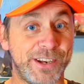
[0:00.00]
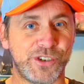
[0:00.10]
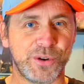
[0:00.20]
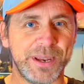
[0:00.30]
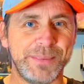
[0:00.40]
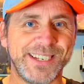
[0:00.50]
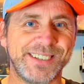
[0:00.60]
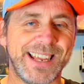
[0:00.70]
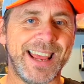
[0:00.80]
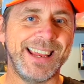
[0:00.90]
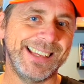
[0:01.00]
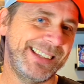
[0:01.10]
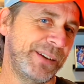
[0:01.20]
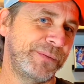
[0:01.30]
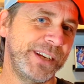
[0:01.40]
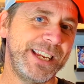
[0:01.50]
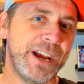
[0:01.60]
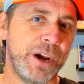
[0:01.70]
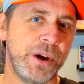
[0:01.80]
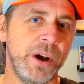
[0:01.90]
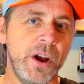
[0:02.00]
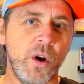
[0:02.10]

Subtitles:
that joined me today in the video.